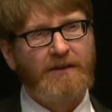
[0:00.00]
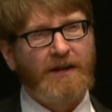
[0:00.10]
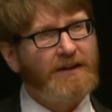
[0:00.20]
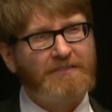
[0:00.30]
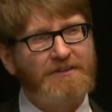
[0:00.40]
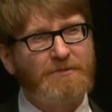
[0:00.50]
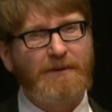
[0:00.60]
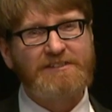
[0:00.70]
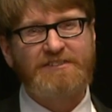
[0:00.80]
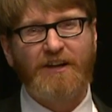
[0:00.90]
And I thought to
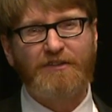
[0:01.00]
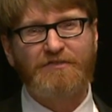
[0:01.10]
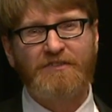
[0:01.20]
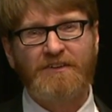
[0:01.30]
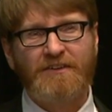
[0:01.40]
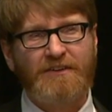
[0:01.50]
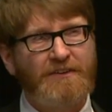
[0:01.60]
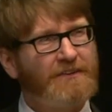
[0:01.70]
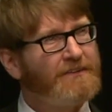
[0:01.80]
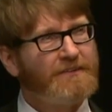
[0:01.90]
myself,
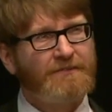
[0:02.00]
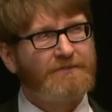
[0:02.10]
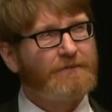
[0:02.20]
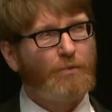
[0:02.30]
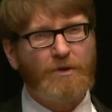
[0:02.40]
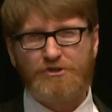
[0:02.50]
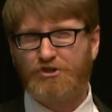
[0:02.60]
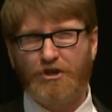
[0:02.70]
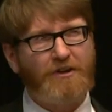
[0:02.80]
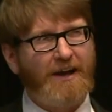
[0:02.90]
what a
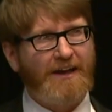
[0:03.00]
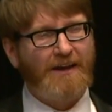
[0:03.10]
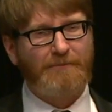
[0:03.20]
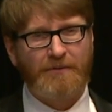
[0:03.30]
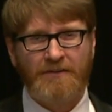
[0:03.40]
jerk I am.